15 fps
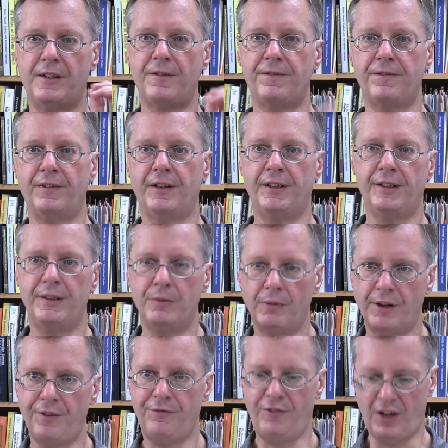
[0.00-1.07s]
define
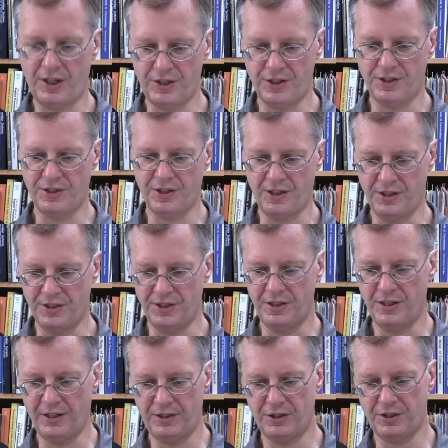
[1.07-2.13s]
what a fascist is,
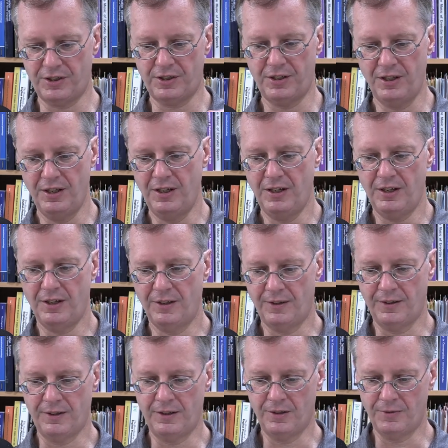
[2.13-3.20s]
not just
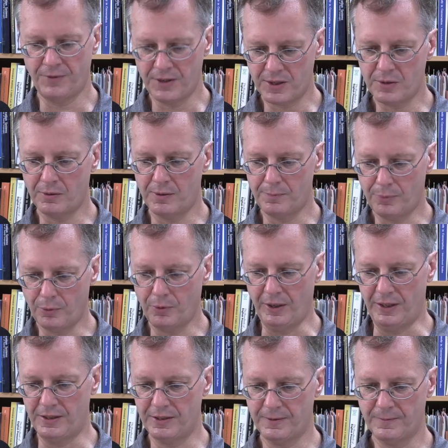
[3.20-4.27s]
this one
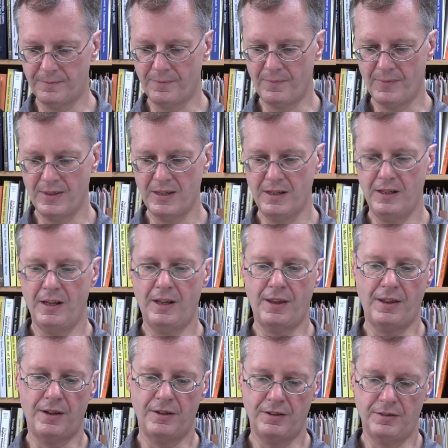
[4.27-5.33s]
point.
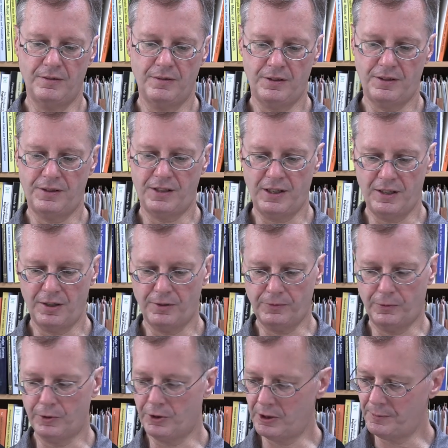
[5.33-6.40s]
To say,
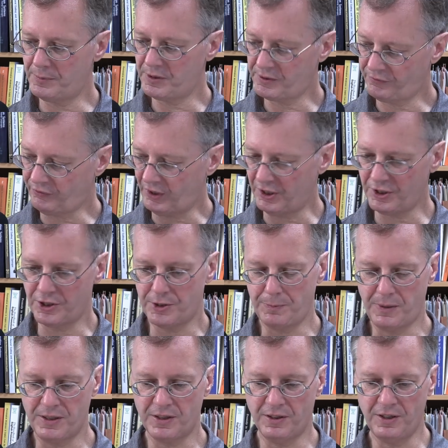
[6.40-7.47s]
therefore, Trump is a fascist
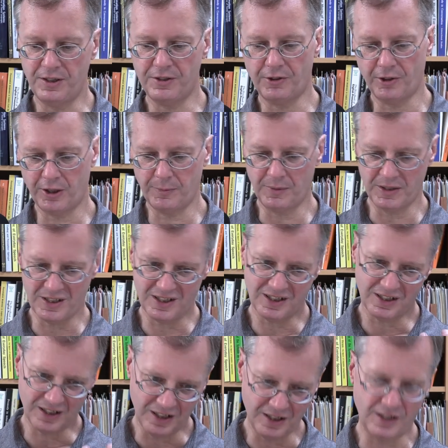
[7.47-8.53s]
based on these arguments,
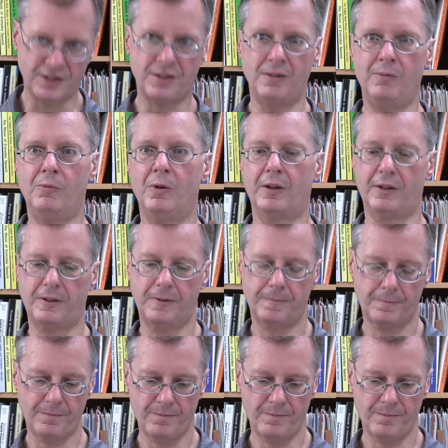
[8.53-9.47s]
it doesn't work.